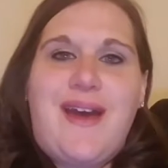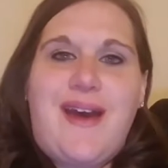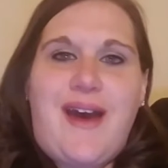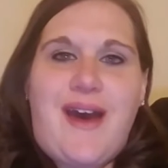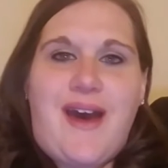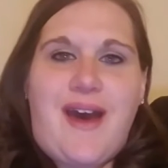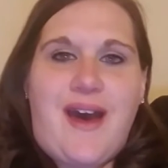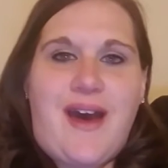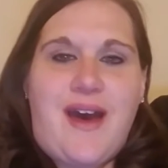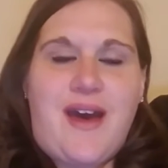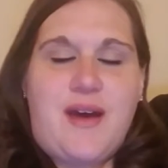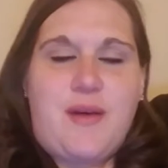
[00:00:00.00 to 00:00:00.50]

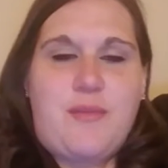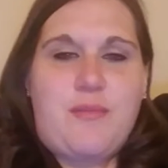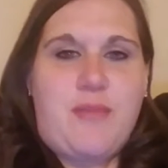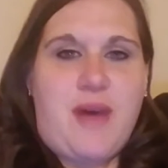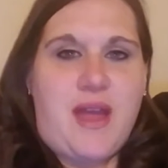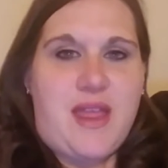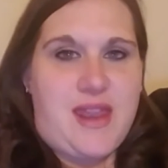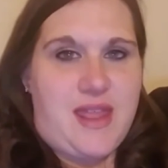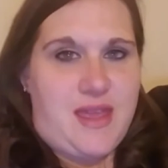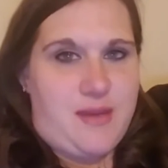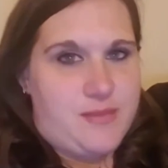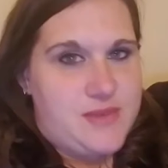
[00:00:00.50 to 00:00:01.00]

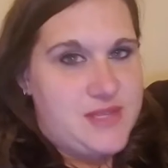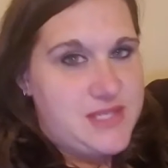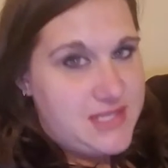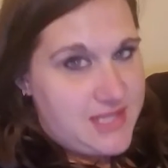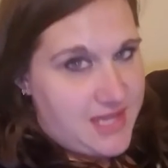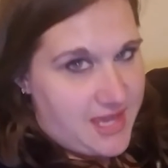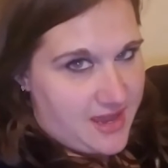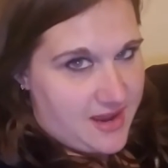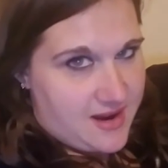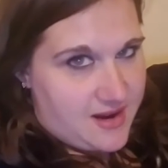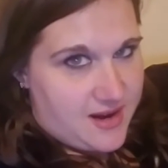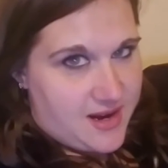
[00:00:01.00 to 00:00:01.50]
My name is
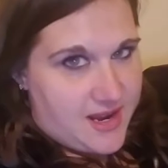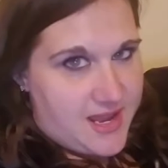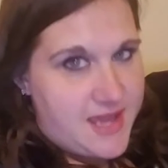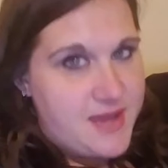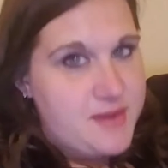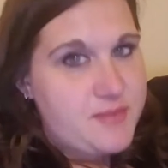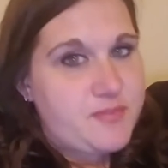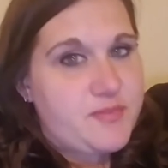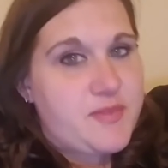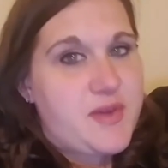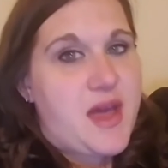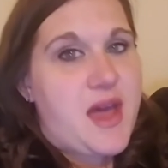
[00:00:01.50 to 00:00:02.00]
Carrie.